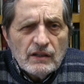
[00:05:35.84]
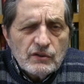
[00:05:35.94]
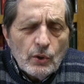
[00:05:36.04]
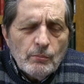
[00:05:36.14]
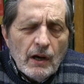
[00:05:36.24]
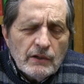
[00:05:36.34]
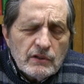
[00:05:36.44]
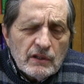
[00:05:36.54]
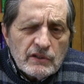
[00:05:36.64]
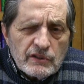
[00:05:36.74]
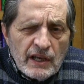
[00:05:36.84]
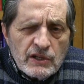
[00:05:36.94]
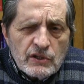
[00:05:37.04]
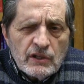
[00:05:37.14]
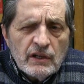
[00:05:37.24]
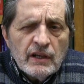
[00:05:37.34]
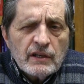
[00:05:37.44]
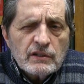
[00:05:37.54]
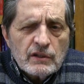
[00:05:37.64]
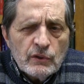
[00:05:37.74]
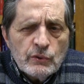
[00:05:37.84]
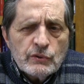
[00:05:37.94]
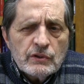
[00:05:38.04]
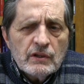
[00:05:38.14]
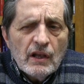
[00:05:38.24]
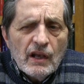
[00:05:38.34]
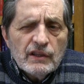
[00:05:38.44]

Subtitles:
So marginalization and exclusion